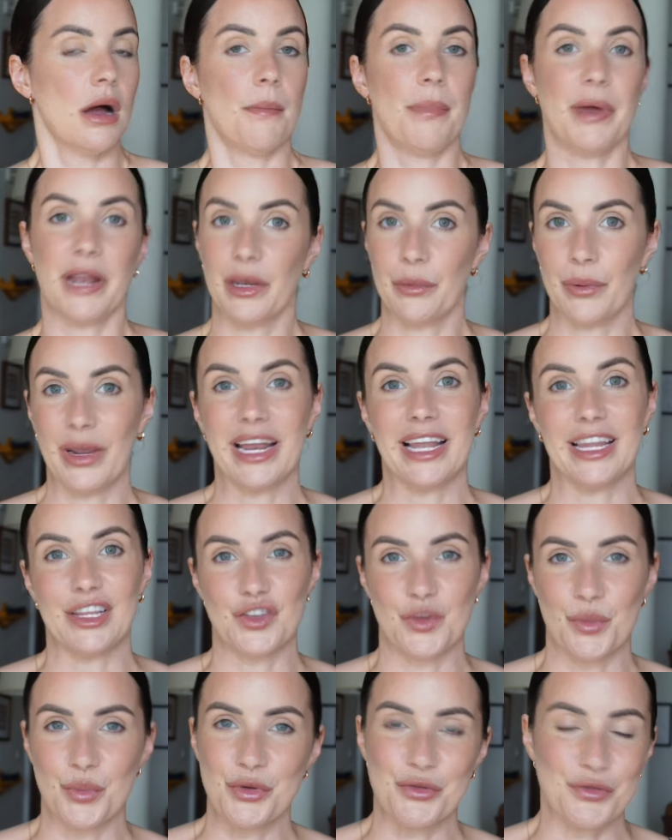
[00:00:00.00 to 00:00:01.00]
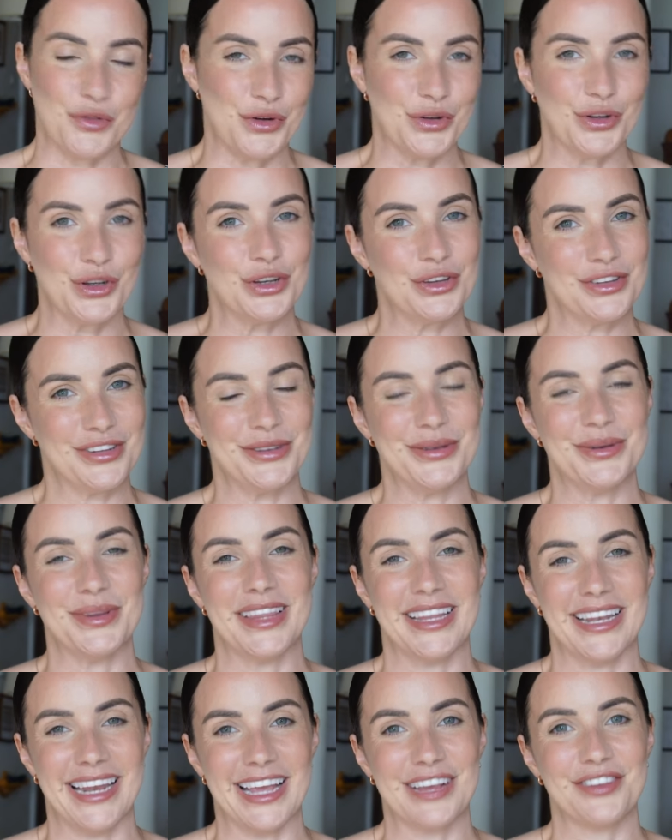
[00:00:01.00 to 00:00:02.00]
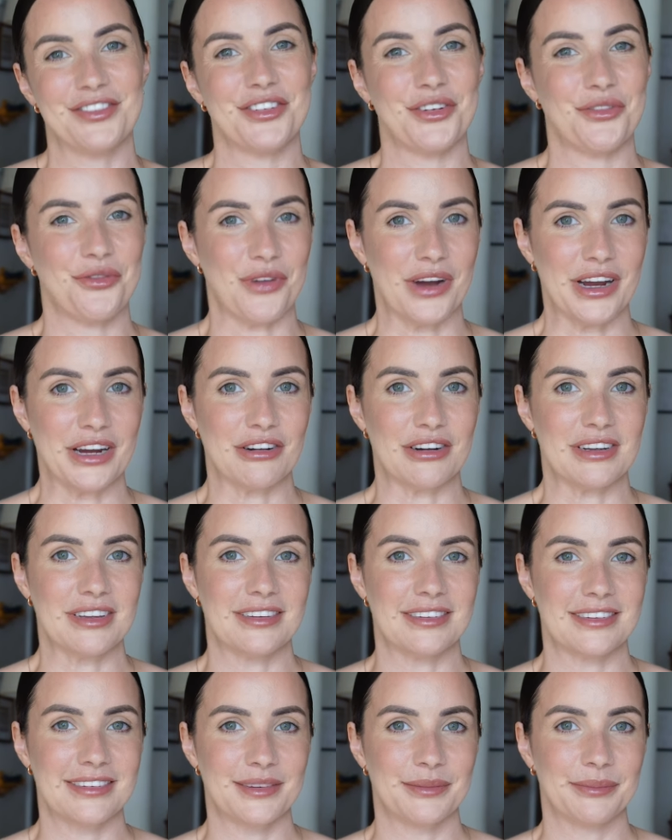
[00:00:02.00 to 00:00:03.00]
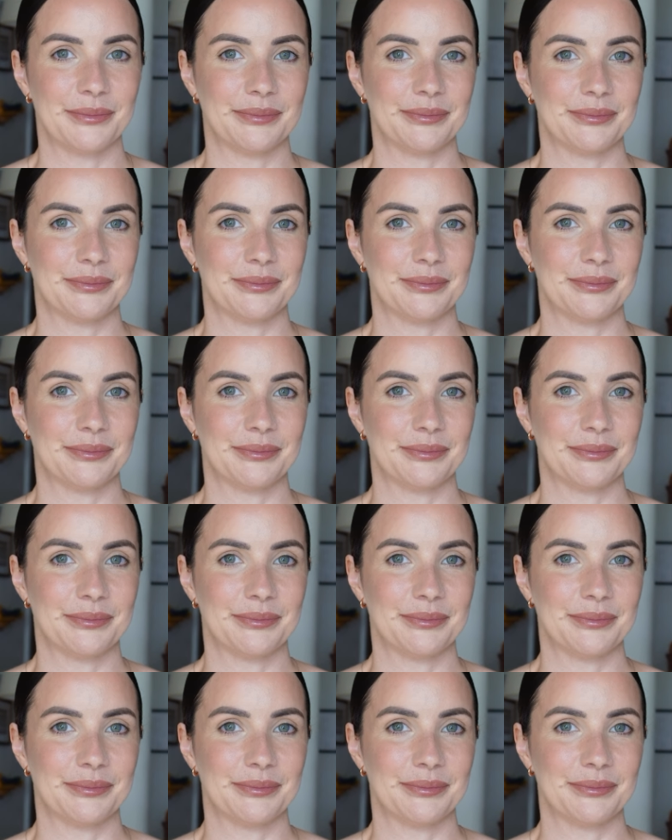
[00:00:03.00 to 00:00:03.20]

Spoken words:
But anyway, let's move on to the next fragrance.